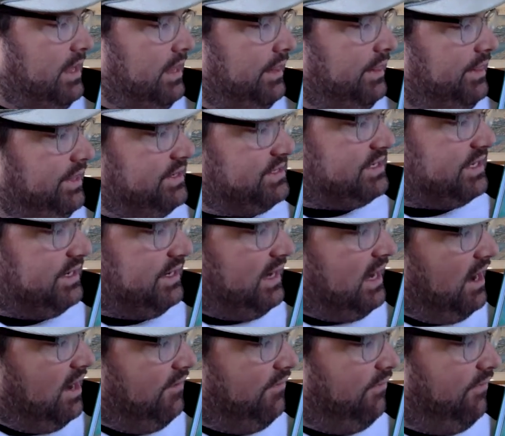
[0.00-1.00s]
Listen
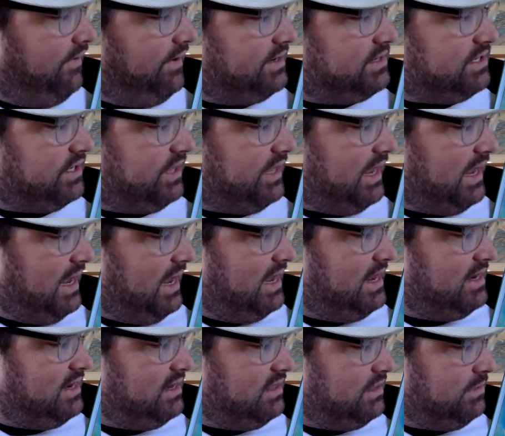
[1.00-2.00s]
carefully to the
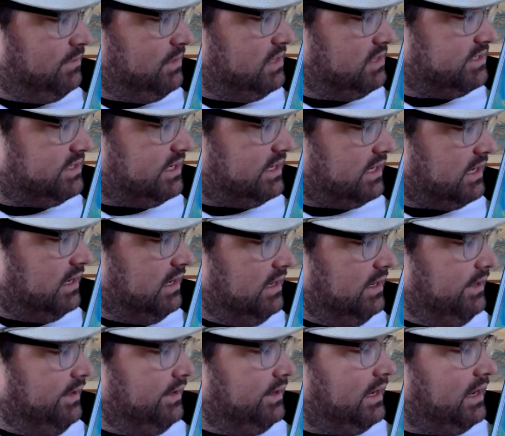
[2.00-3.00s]
end of the music.
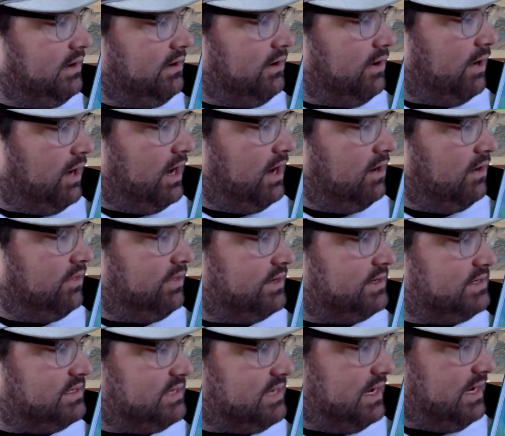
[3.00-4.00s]
Can you hear
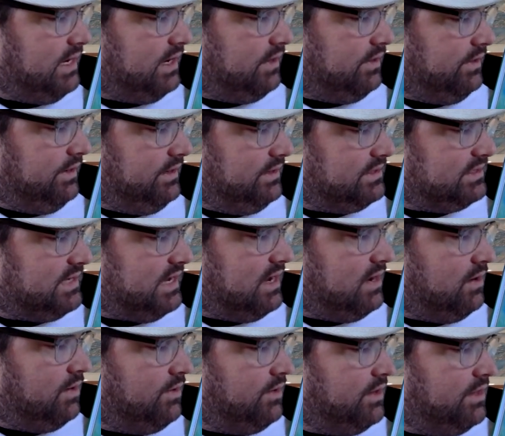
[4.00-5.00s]
the tinkling
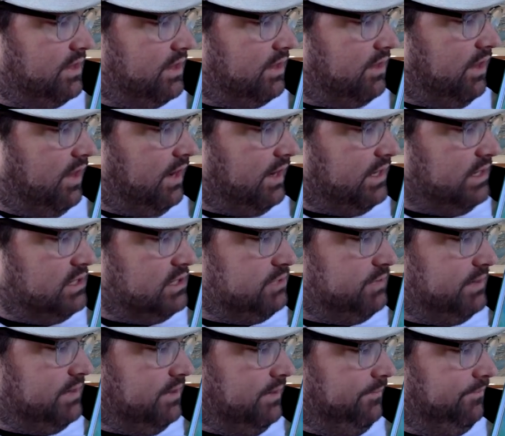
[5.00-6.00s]
sound of the
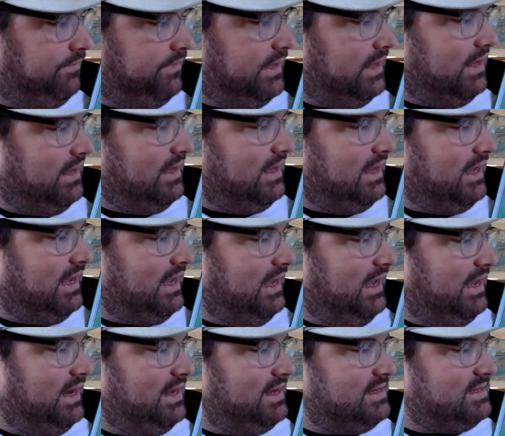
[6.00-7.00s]
glockenspiel?
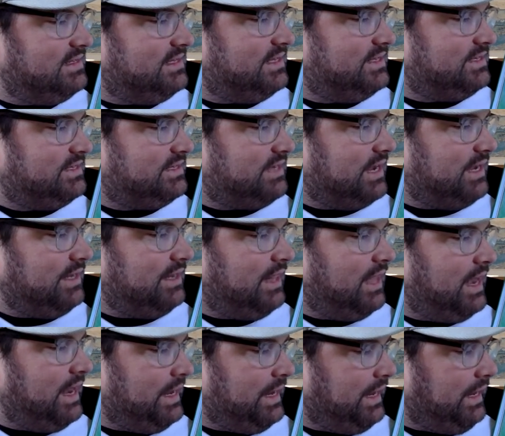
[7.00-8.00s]
It is the
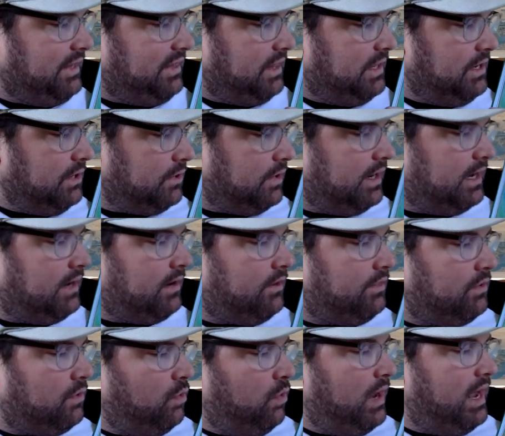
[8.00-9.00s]
sunlight glittering on
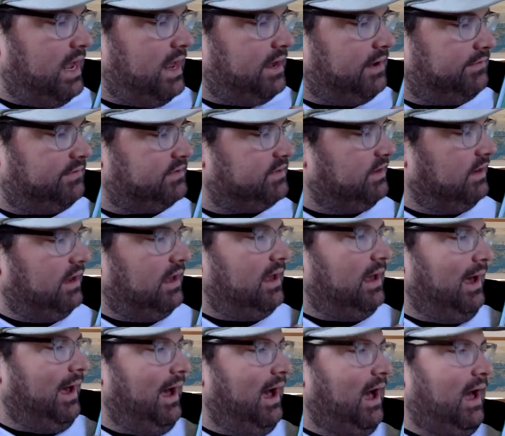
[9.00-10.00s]
the waves,
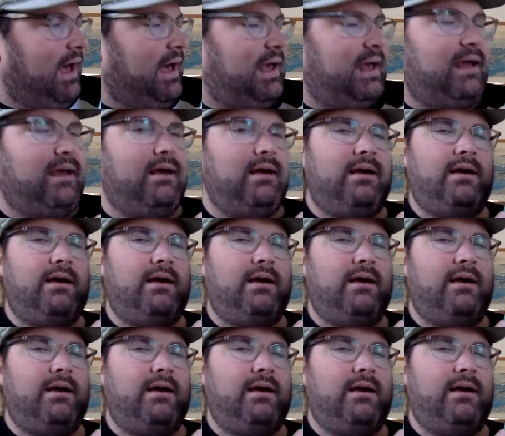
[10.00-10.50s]
high